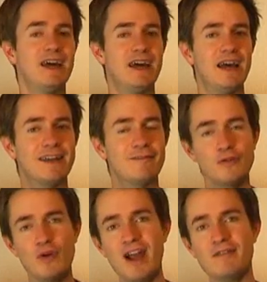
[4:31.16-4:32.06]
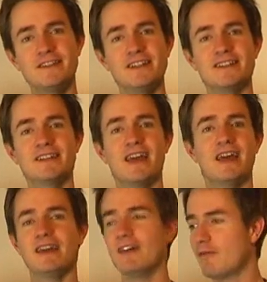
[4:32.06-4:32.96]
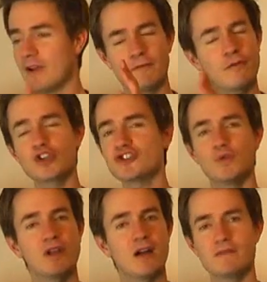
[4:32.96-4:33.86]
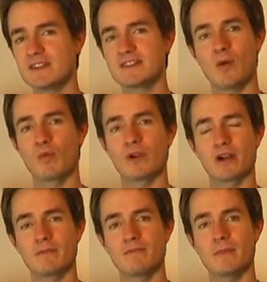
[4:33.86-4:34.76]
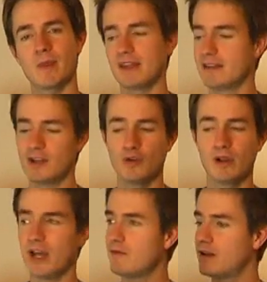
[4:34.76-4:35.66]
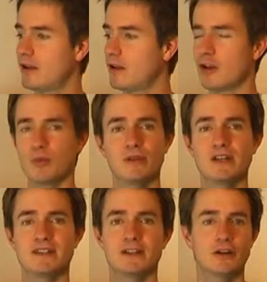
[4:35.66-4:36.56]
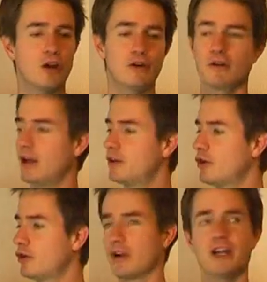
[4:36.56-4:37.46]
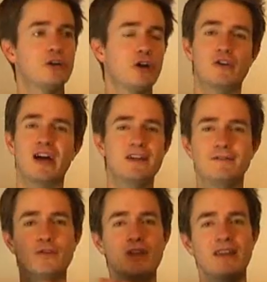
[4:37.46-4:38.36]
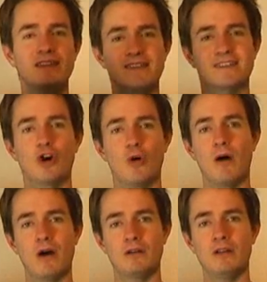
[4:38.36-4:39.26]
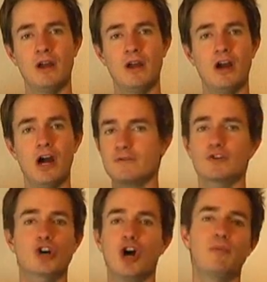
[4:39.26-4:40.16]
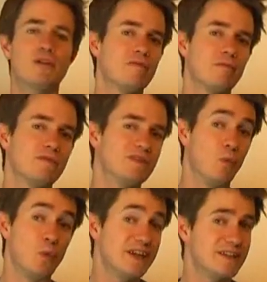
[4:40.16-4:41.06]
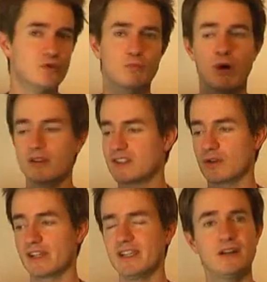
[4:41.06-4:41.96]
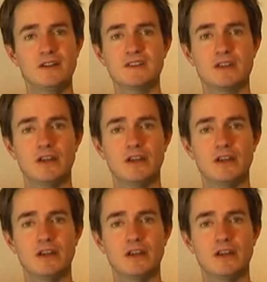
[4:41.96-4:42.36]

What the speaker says: And if you have this, at first you will have it somewhere, and then you will have it at another place, and another, and another, and another. And if you let this go on, after a couple of weeks, months, or years,